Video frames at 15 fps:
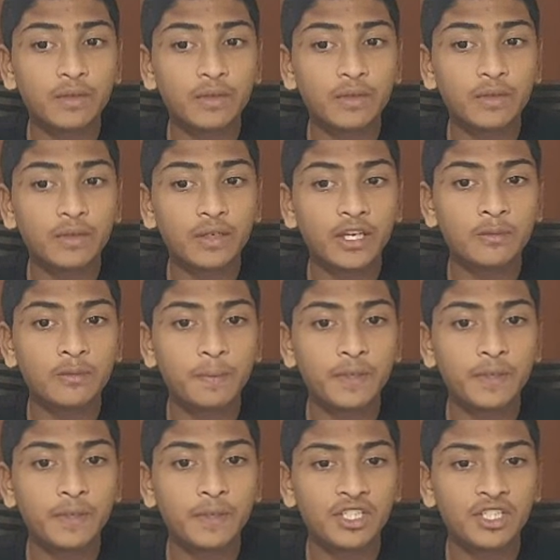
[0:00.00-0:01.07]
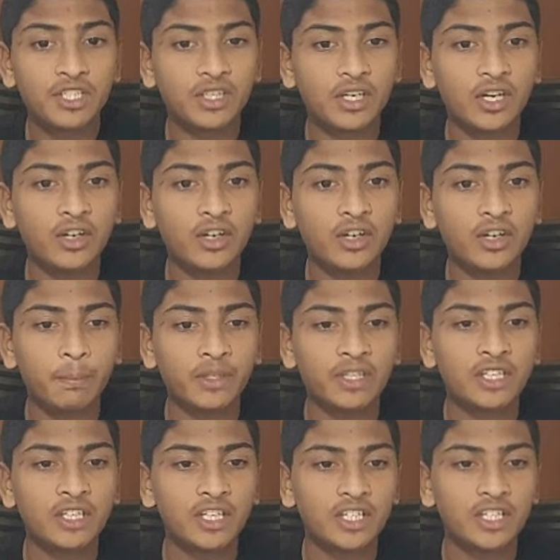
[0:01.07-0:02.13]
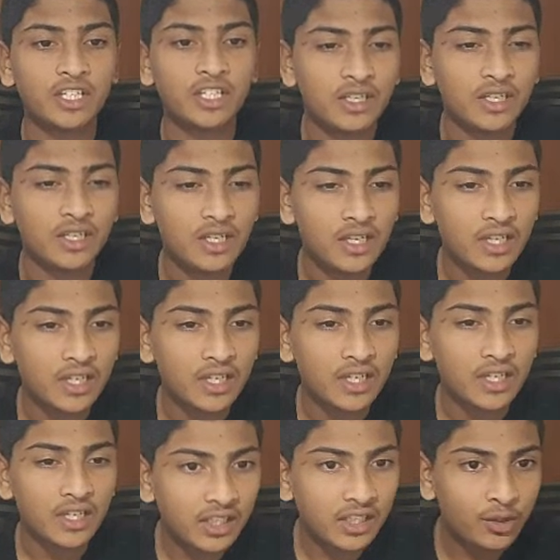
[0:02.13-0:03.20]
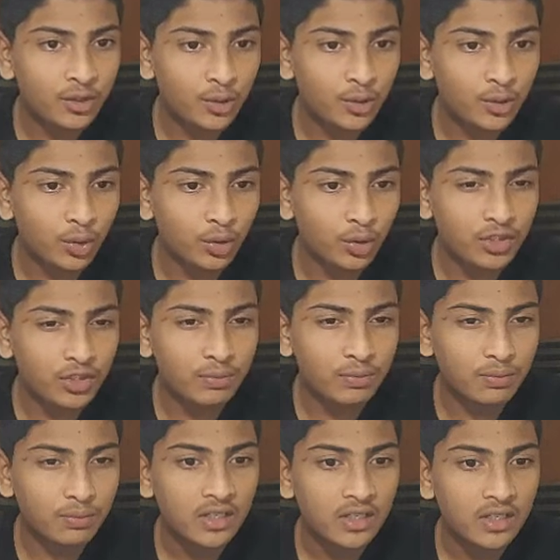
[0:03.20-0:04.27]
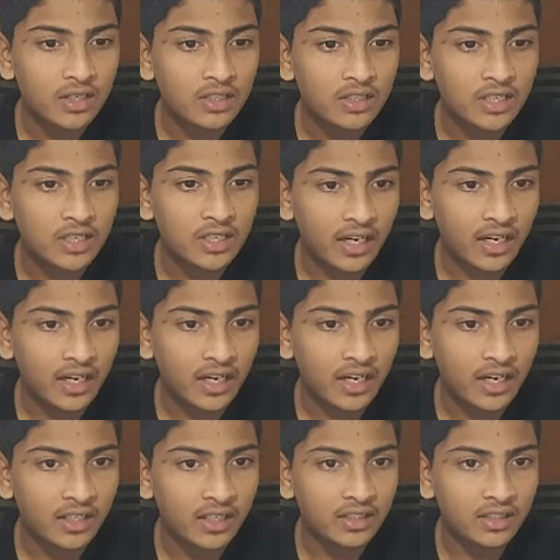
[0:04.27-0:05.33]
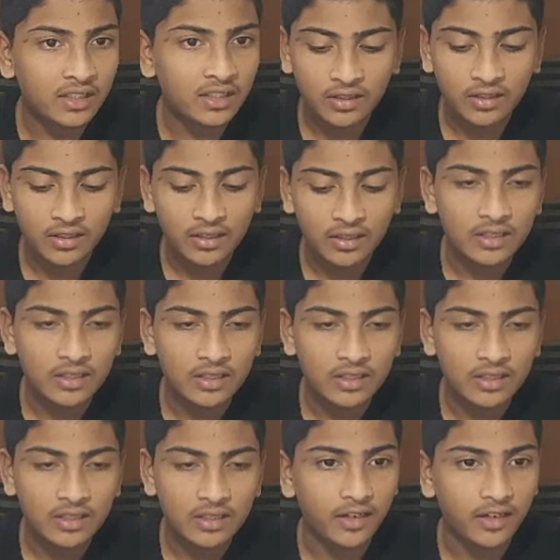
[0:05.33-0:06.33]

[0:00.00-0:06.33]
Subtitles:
expression or representation. Here these two dots means such that, and this set